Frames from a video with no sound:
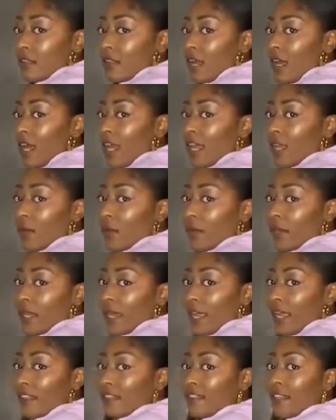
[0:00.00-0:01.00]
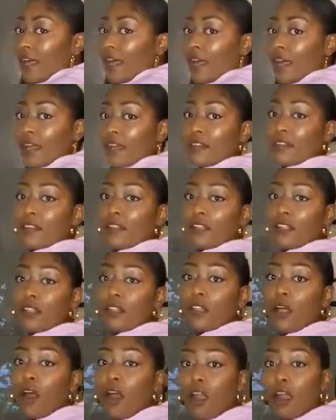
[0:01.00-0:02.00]
I am wearing a size
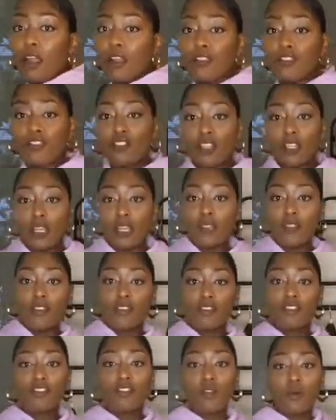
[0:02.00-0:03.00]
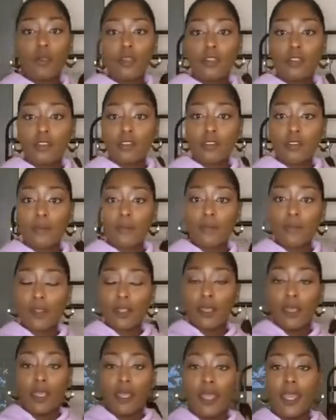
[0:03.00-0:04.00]
large in the shorts
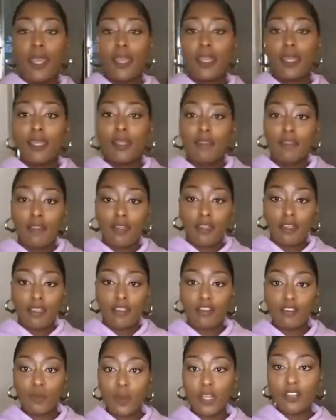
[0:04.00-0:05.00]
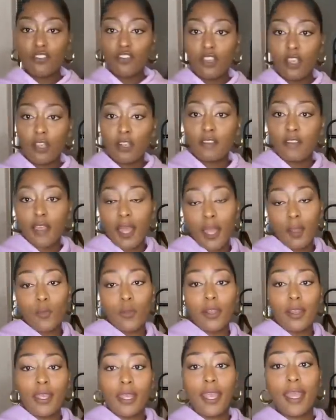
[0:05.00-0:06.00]
and in the sweatshirt, I'm
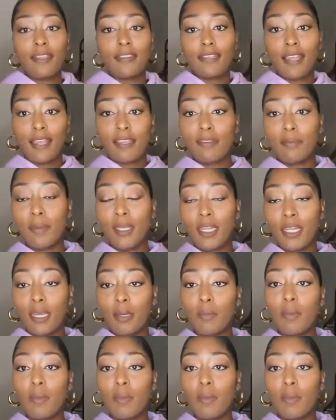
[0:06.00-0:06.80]
wearing a size medium.